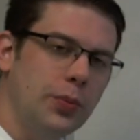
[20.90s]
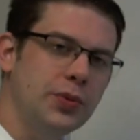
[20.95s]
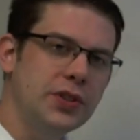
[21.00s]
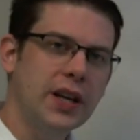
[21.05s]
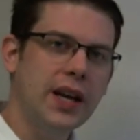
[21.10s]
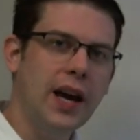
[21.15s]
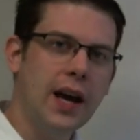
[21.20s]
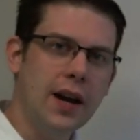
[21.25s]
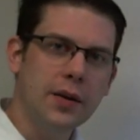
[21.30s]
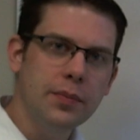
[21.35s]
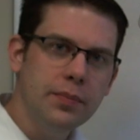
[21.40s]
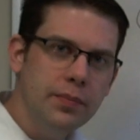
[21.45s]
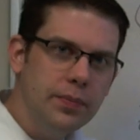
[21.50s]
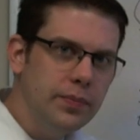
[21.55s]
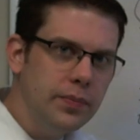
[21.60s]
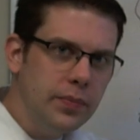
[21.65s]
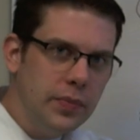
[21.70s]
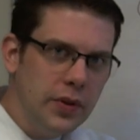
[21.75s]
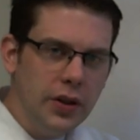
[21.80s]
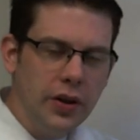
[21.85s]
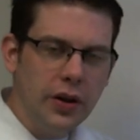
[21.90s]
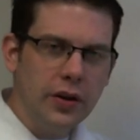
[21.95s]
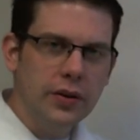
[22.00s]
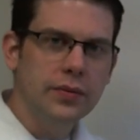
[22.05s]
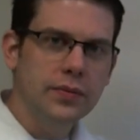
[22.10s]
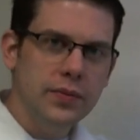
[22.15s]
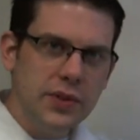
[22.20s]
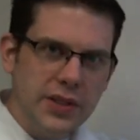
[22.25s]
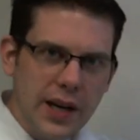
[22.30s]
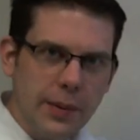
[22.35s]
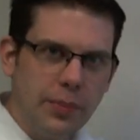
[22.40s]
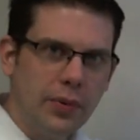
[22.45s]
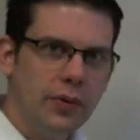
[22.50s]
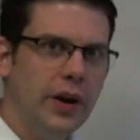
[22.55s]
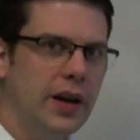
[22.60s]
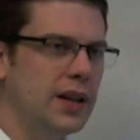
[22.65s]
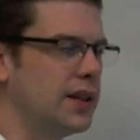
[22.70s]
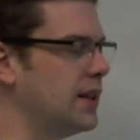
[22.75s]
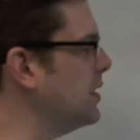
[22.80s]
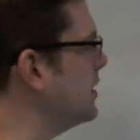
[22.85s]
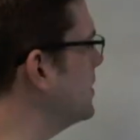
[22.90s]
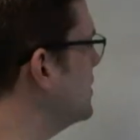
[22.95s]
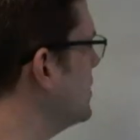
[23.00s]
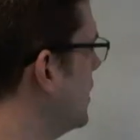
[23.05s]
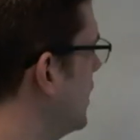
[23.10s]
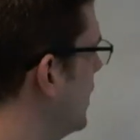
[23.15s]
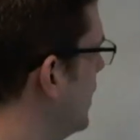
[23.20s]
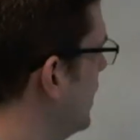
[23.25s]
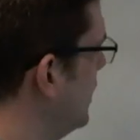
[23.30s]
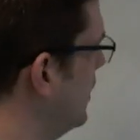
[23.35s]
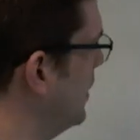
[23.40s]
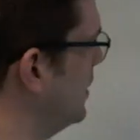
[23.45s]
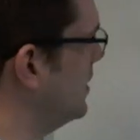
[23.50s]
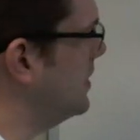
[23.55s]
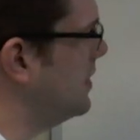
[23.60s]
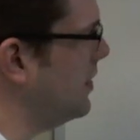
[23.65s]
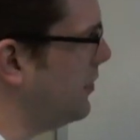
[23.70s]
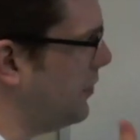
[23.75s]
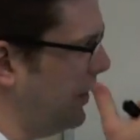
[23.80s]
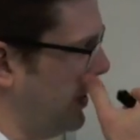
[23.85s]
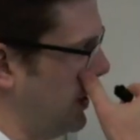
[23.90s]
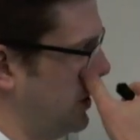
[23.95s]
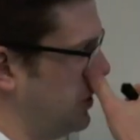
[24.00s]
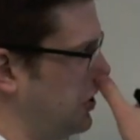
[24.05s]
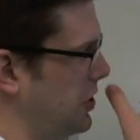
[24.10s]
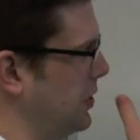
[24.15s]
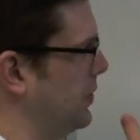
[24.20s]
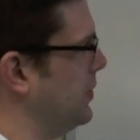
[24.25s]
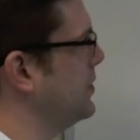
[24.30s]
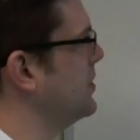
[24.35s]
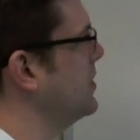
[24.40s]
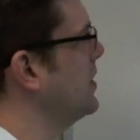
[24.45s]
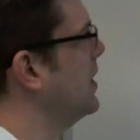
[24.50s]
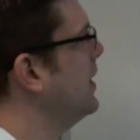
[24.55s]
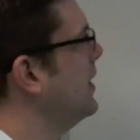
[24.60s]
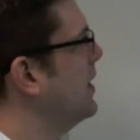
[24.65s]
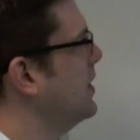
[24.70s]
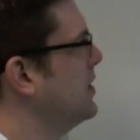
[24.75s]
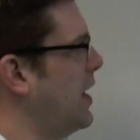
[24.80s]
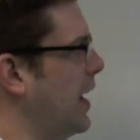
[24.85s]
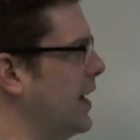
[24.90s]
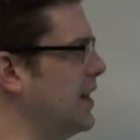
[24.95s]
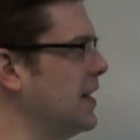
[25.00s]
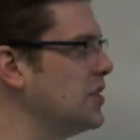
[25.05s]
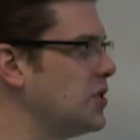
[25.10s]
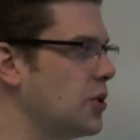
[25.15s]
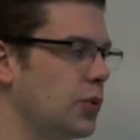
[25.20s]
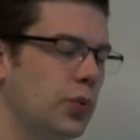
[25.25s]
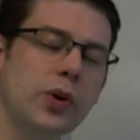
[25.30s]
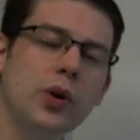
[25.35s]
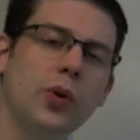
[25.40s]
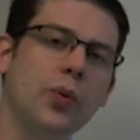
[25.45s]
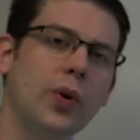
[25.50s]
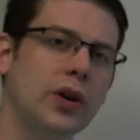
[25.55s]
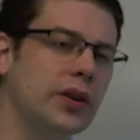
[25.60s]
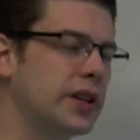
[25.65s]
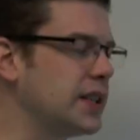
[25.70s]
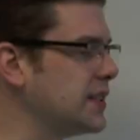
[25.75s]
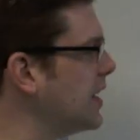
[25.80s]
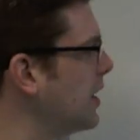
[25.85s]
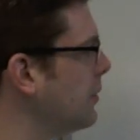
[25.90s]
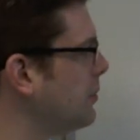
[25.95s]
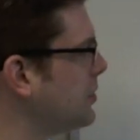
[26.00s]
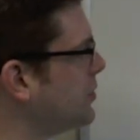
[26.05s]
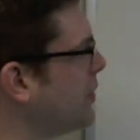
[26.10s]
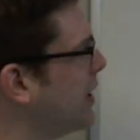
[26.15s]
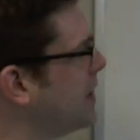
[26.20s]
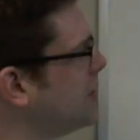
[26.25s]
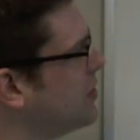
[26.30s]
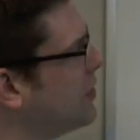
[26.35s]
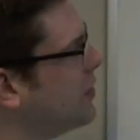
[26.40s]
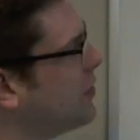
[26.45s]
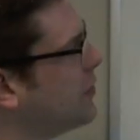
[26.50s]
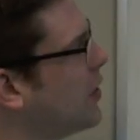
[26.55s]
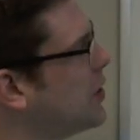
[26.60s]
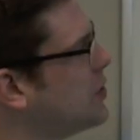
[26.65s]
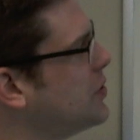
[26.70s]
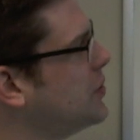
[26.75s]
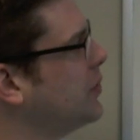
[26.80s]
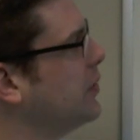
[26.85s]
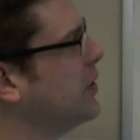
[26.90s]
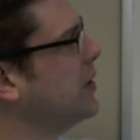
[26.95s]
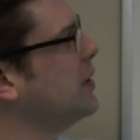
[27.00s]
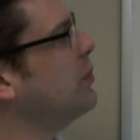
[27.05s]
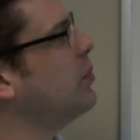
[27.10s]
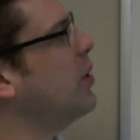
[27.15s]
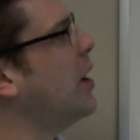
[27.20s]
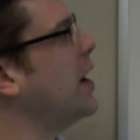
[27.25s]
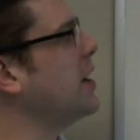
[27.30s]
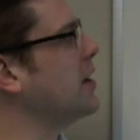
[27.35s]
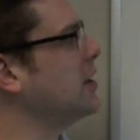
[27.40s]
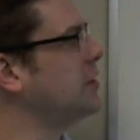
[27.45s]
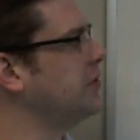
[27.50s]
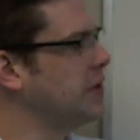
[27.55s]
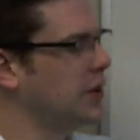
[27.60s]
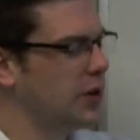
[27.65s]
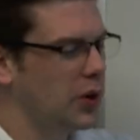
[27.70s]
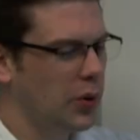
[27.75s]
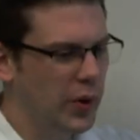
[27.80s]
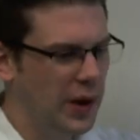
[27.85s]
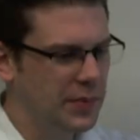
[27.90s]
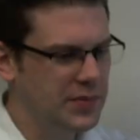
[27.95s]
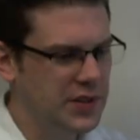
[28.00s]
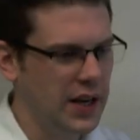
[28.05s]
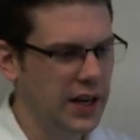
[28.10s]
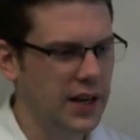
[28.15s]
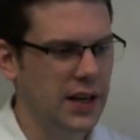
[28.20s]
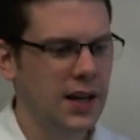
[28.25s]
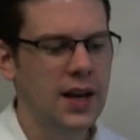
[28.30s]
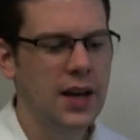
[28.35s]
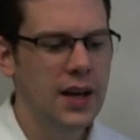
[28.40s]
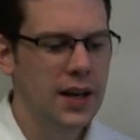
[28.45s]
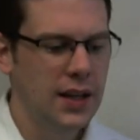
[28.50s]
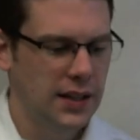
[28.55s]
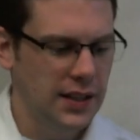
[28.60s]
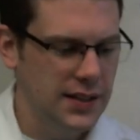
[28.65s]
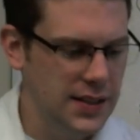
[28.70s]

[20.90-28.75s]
to kind of, separate these different issues. And these are real world examples, right? So the first one, products, vendor website. Let's